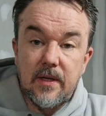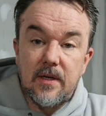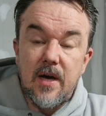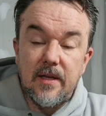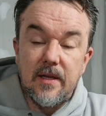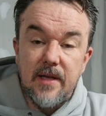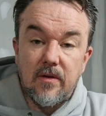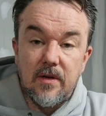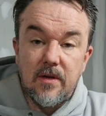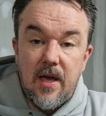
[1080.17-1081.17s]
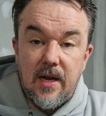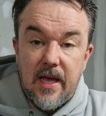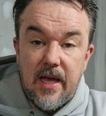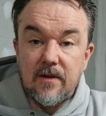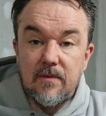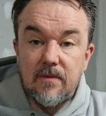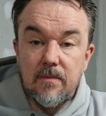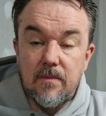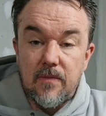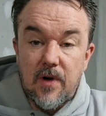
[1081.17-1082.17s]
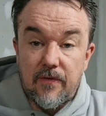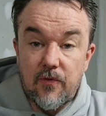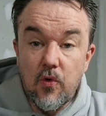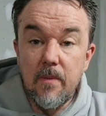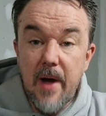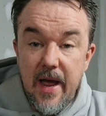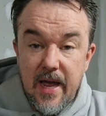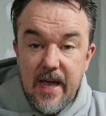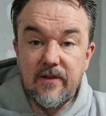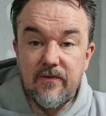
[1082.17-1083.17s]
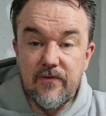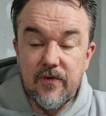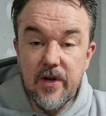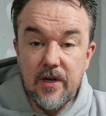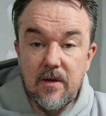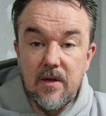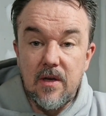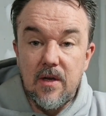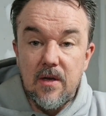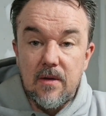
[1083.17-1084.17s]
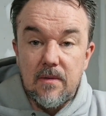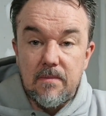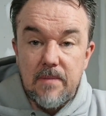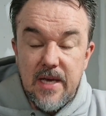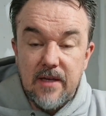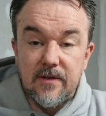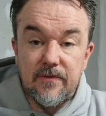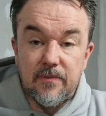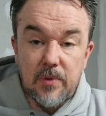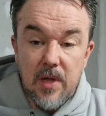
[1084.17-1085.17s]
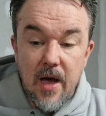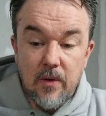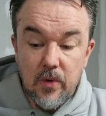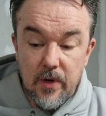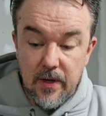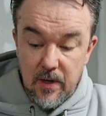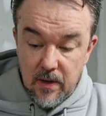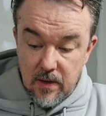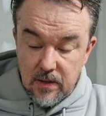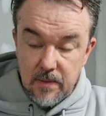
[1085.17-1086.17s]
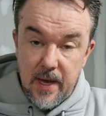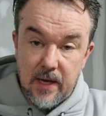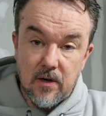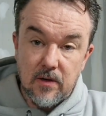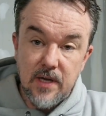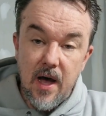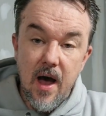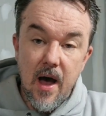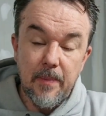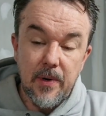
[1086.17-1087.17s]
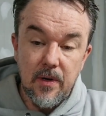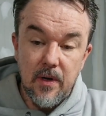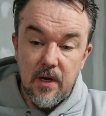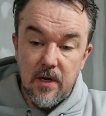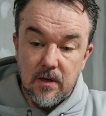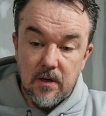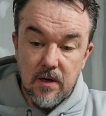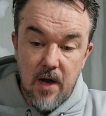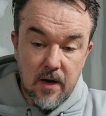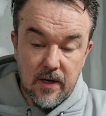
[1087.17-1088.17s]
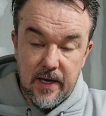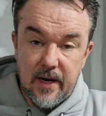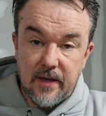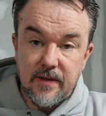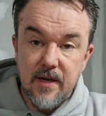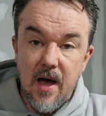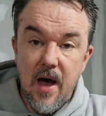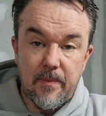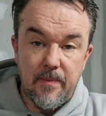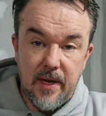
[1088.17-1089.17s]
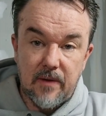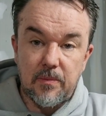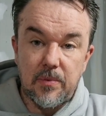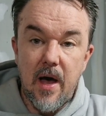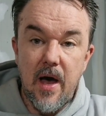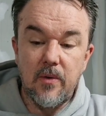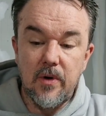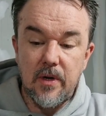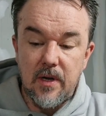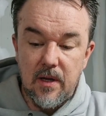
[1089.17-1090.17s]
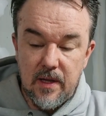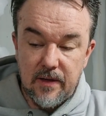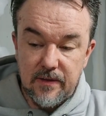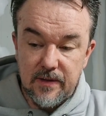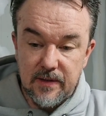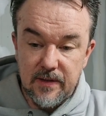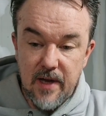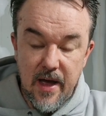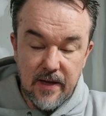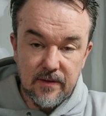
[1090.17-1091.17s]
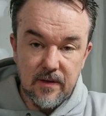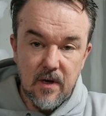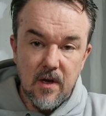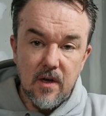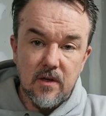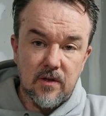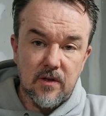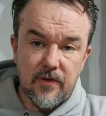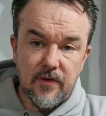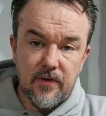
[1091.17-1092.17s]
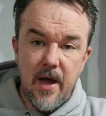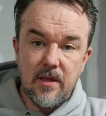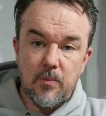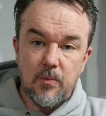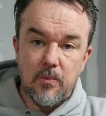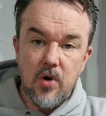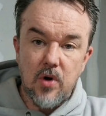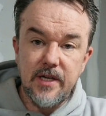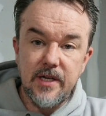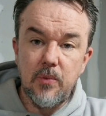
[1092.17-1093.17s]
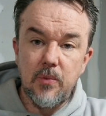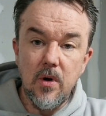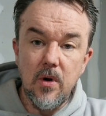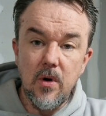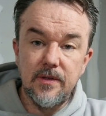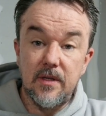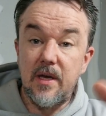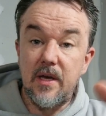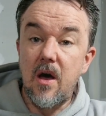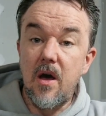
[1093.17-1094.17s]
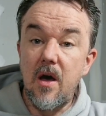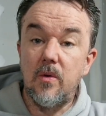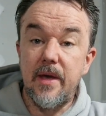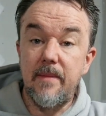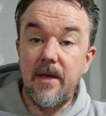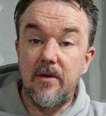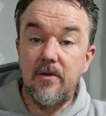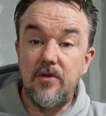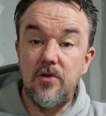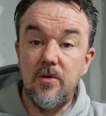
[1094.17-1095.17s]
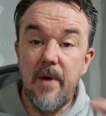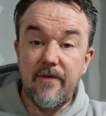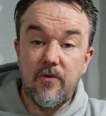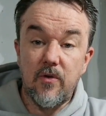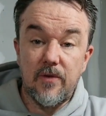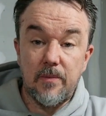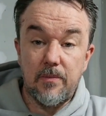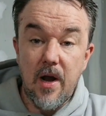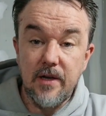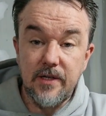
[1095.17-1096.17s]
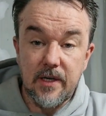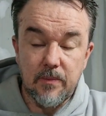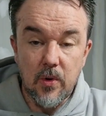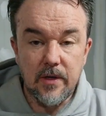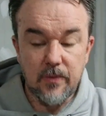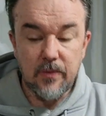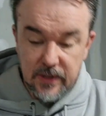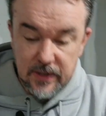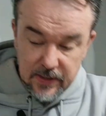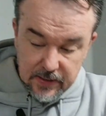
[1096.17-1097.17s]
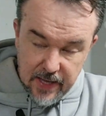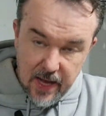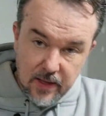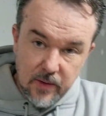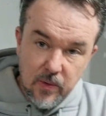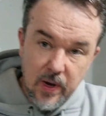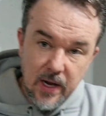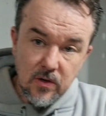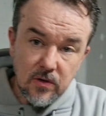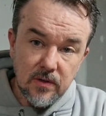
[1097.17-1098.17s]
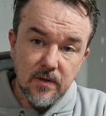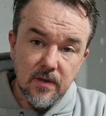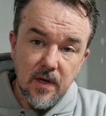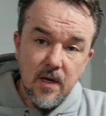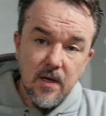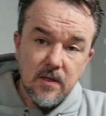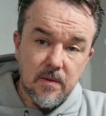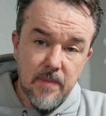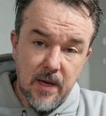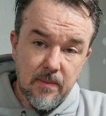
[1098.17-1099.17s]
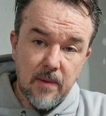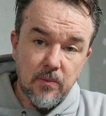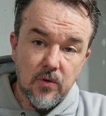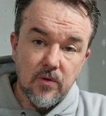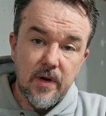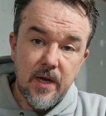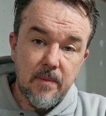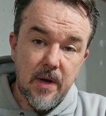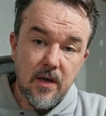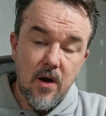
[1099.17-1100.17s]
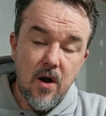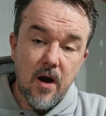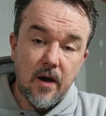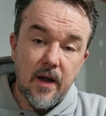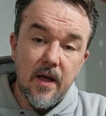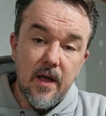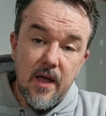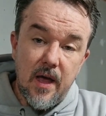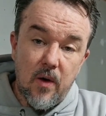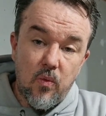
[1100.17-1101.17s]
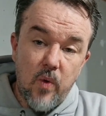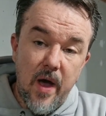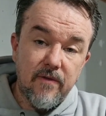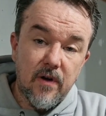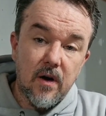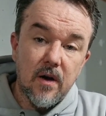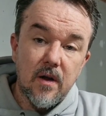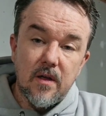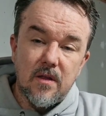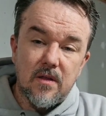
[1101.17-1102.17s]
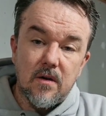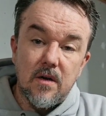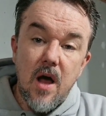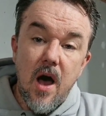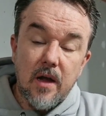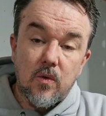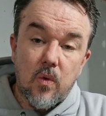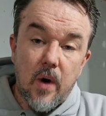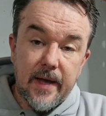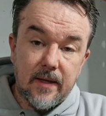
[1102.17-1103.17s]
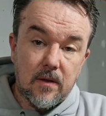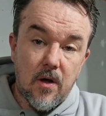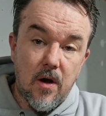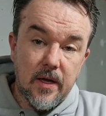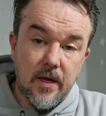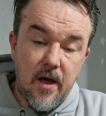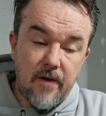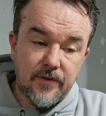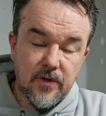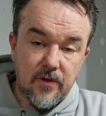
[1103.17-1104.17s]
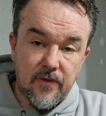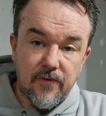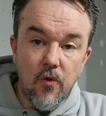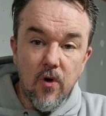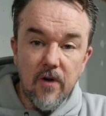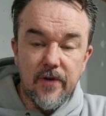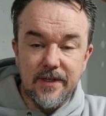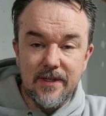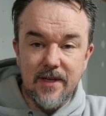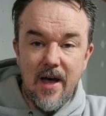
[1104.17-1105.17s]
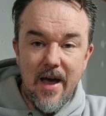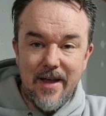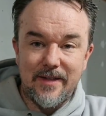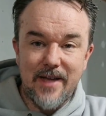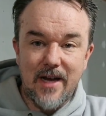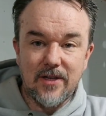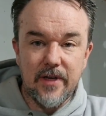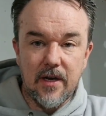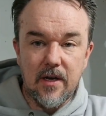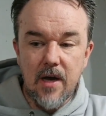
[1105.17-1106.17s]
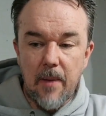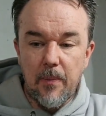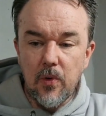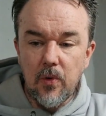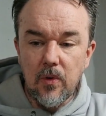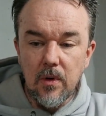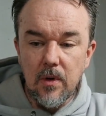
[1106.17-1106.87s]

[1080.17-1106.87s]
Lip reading: to cut down a 4 by 8 foot piece of plywood to make your top, you're not going to get a top made of plywood that is this size. So if you're buying the project boards, you think, oh, well, they make those 2 by 4 foot project boards, which is exactly what I used to make my brewery and my yard. However, they're not quite long enough. So the 4 foot side is actually a couple